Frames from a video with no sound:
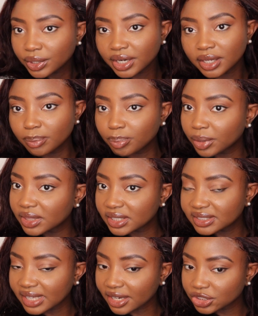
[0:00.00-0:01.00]
gonna put
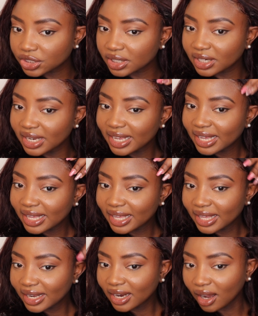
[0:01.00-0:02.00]
this section
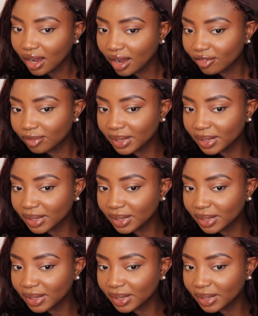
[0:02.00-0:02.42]
in half,